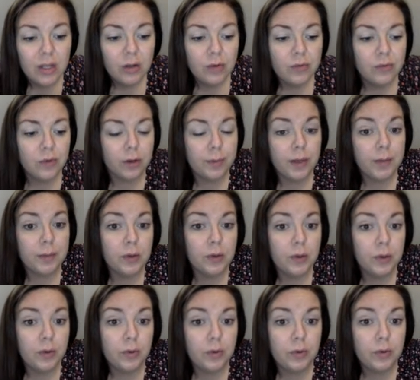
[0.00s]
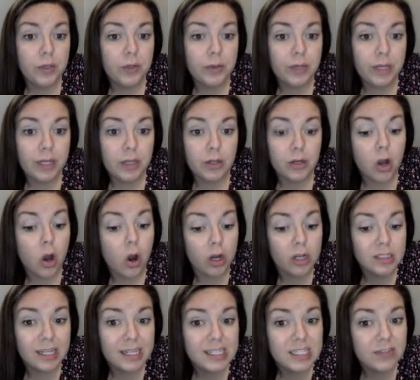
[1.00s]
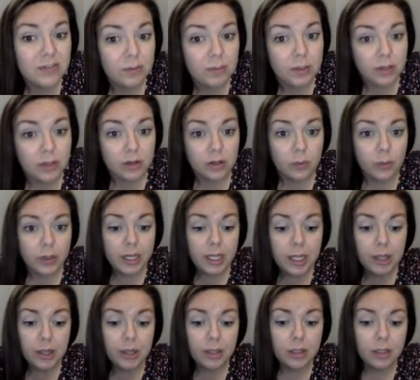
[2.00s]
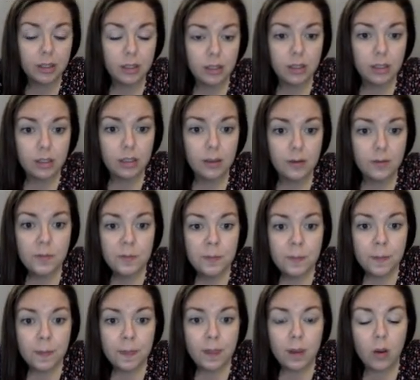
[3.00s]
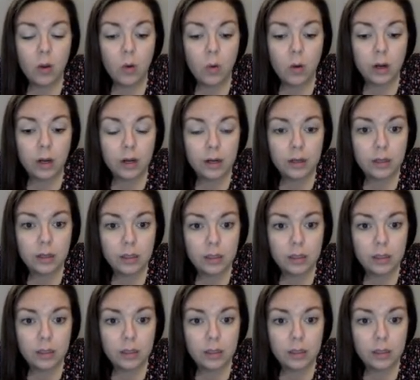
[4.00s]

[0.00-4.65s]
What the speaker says: for people who you either aren't as familiar with or